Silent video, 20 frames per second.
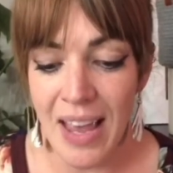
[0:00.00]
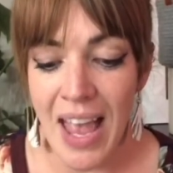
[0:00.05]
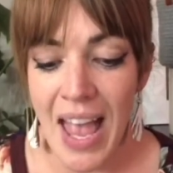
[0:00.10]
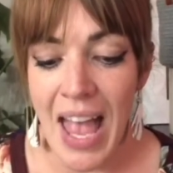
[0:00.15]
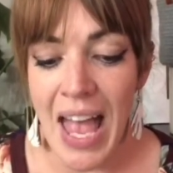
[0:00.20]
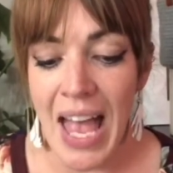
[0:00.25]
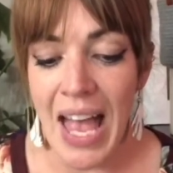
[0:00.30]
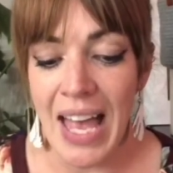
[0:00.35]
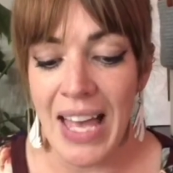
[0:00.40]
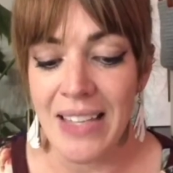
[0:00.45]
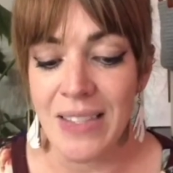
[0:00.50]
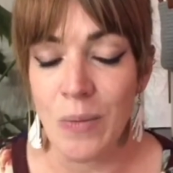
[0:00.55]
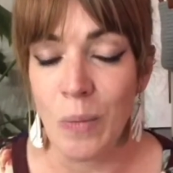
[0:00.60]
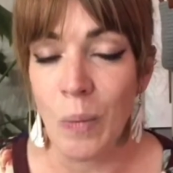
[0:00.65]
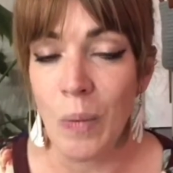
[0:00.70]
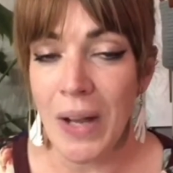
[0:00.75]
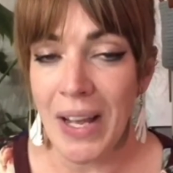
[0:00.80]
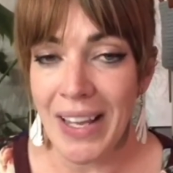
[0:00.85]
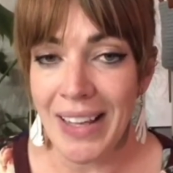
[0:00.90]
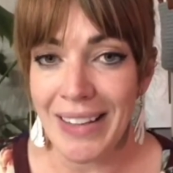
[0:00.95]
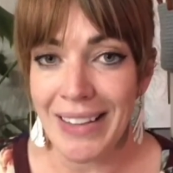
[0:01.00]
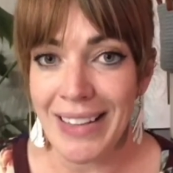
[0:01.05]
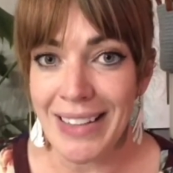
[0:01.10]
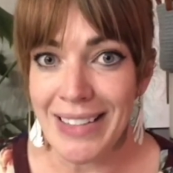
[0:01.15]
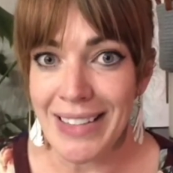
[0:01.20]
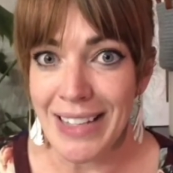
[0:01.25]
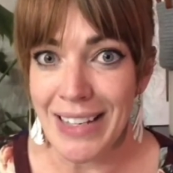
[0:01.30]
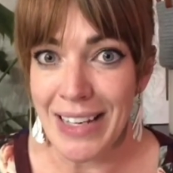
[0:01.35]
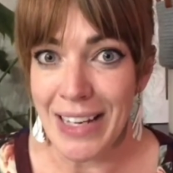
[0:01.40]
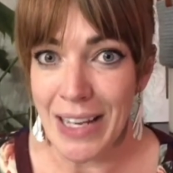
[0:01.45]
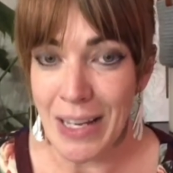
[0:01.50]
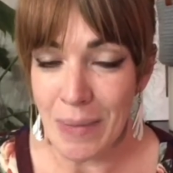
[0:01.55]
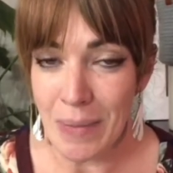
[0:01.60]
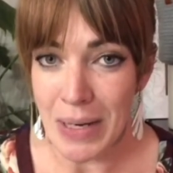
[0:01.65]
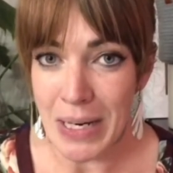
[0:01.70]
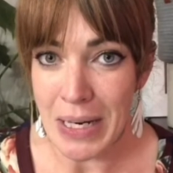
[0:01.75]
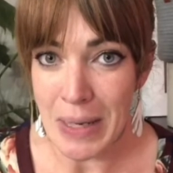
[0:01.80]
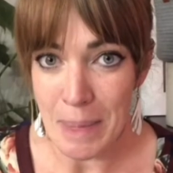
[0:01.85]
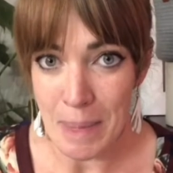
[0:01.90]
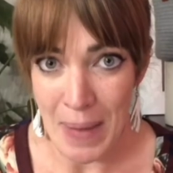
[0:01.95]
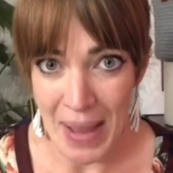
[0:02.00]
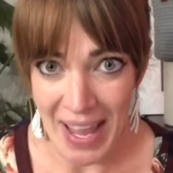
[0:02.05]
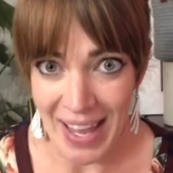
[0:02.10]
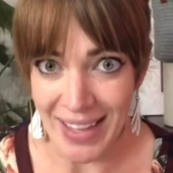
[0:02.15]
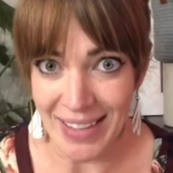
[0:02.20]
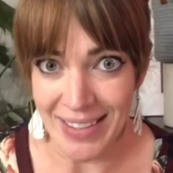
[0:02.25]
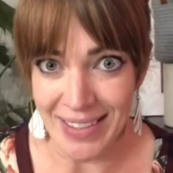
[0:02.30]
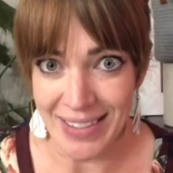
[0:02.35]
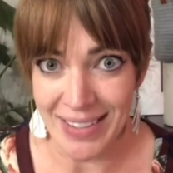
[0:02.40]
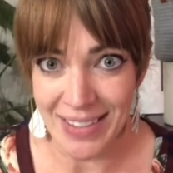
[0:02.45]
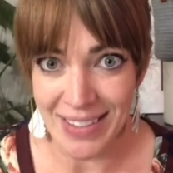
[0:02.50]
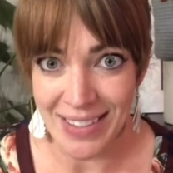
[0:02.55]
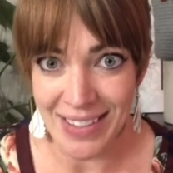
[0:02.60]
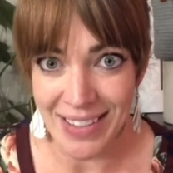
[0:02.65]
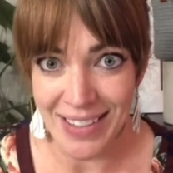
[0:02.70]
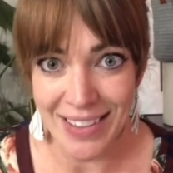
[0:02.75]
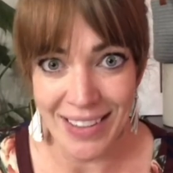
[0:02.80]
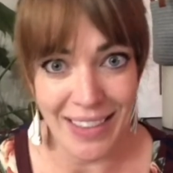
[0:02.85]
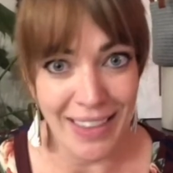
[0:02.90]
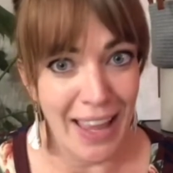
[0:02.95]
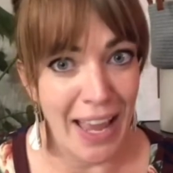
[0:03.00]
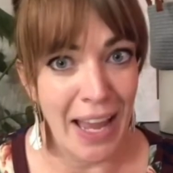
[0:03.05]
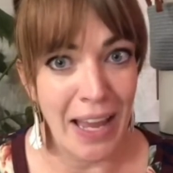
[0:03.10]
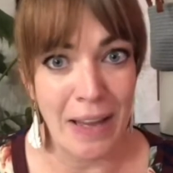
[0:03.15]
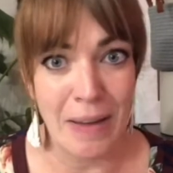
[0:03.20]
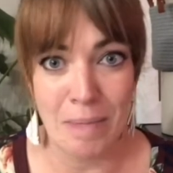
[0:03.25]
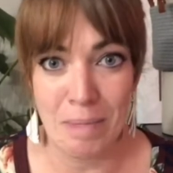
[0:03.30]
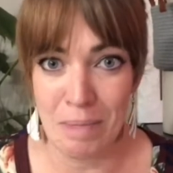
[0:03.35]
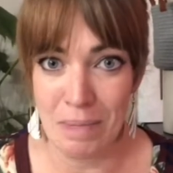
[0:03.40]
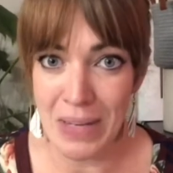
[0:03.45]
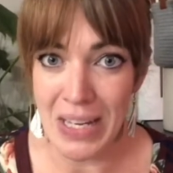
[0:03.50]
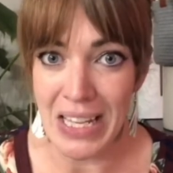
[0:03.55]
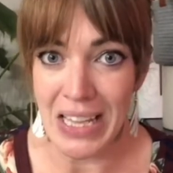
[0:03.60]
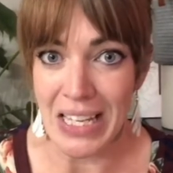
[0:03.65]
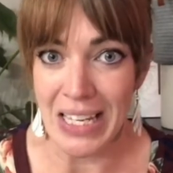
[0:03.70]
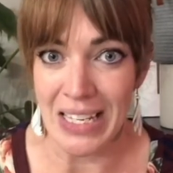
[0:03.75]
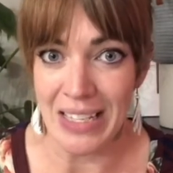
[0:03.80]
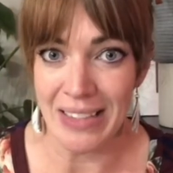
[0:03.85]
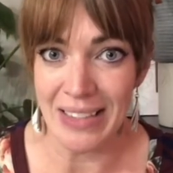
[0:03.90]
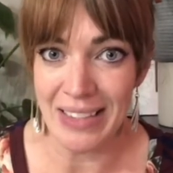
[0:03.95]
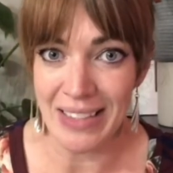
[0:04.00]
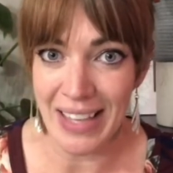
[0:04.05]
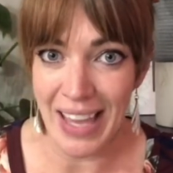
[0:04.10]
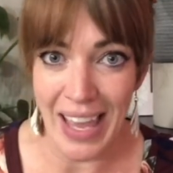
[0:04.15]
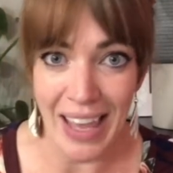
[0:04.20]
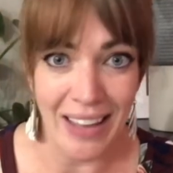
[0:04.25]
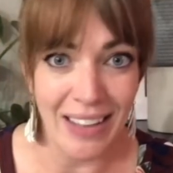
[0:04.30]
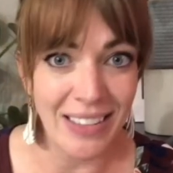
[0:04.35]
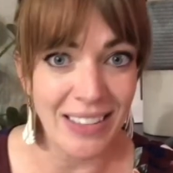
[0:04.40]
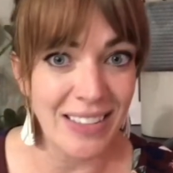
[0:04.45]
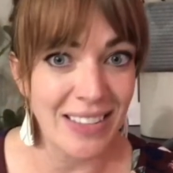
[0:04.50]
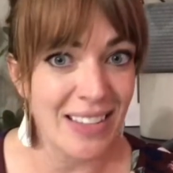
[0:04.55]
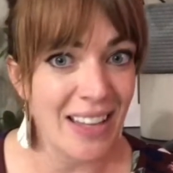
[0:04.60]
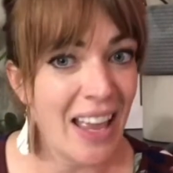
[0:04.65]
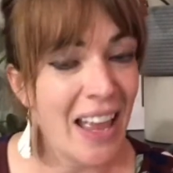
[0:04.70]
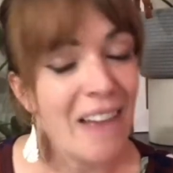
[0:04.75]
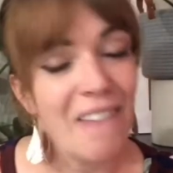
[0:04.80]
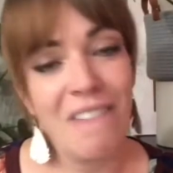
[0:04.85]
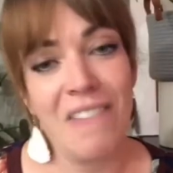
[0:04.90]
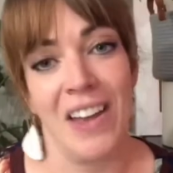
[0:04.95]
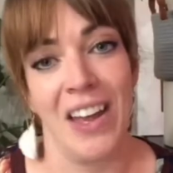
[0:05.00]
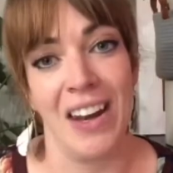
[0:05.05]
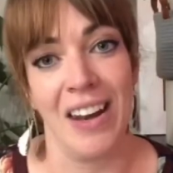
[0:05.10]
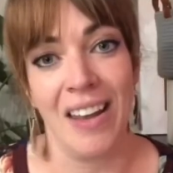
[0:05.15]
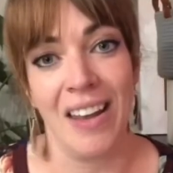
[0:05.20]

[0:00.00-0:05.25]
as well as inhibiting pests like mealy, scales, aphid.